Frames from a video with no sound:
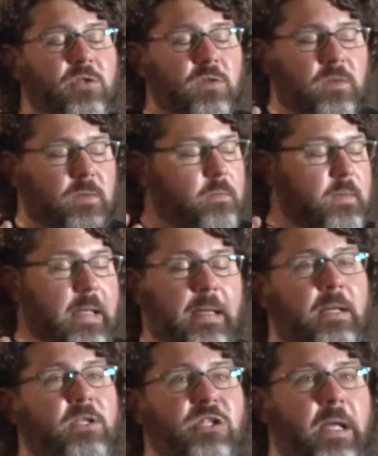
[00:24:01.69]
just
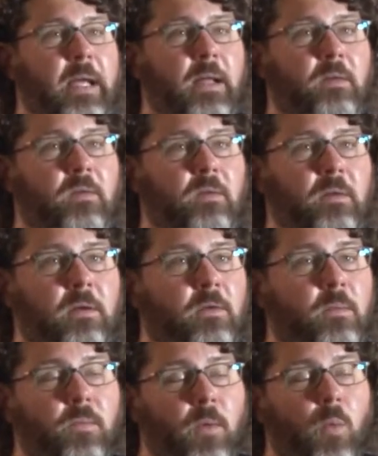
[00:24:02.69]
taken a chance.
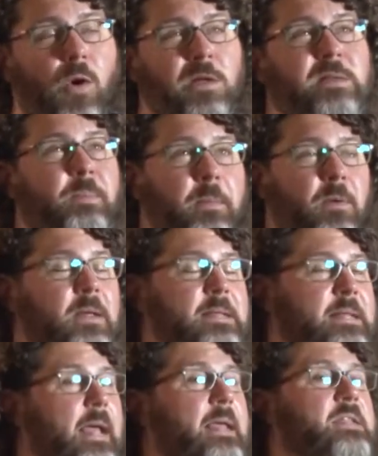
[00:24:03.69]
The worst people can
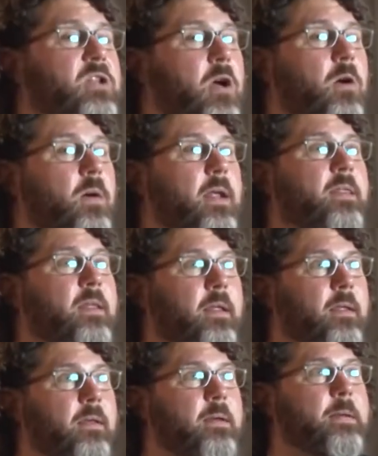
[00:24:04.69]
say is no, and I
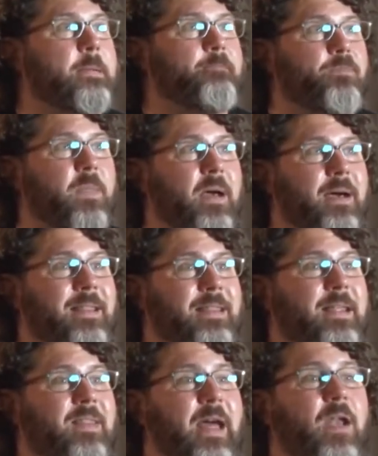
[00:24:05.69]
think
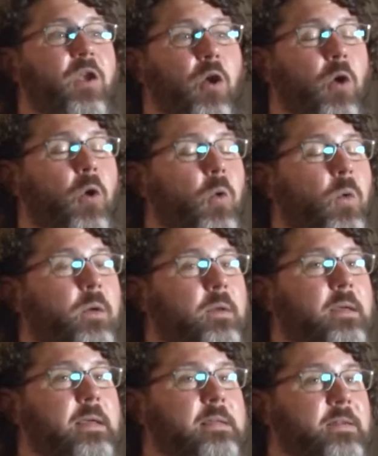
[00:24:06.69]
that no
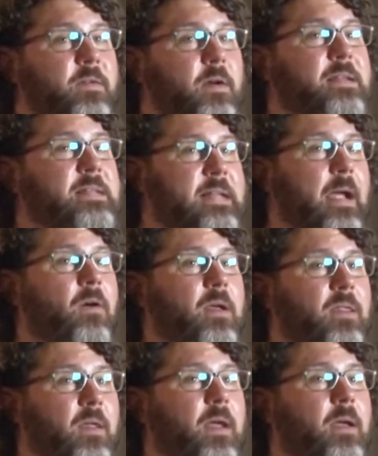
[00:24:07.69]
is a very scary
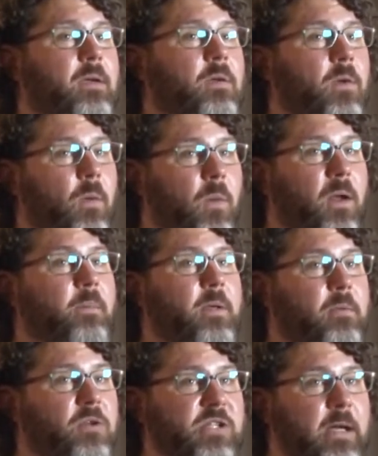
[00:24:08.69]
thing. You don't want to
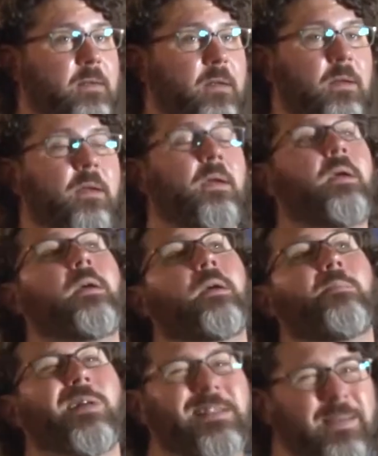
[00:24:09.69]
be rejected.
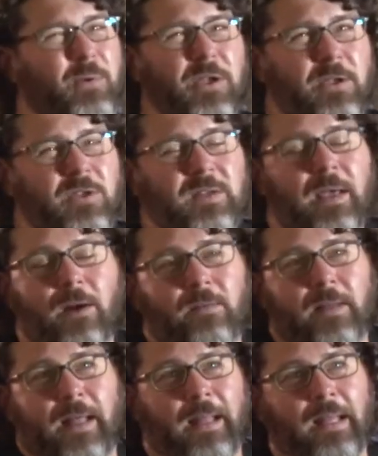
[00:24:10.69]
But at some point you just get
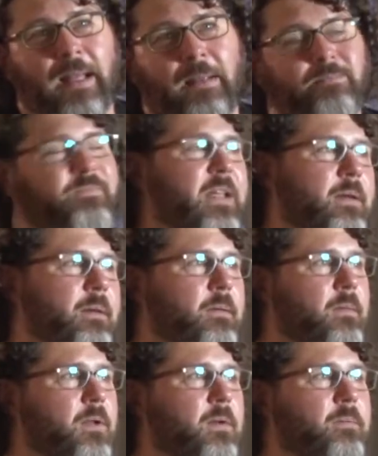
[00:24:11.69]
over that. Like,
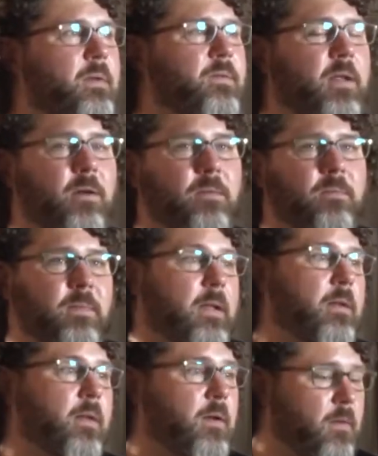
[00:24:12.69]
if they
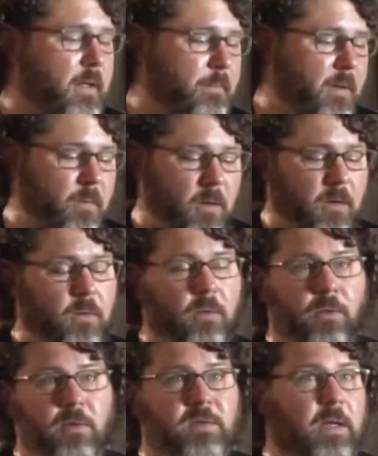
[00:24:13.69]
don't like my work,
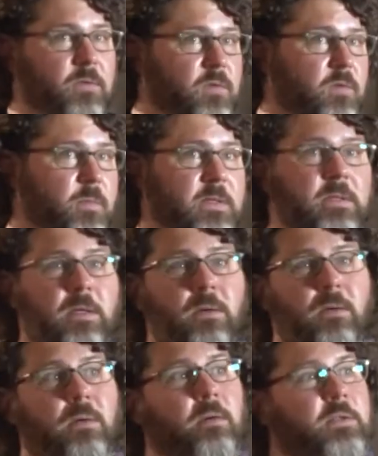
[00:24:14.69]
or their schedule's too busy,
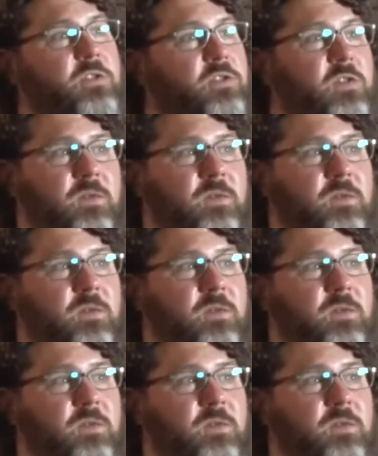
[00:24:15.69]
or it's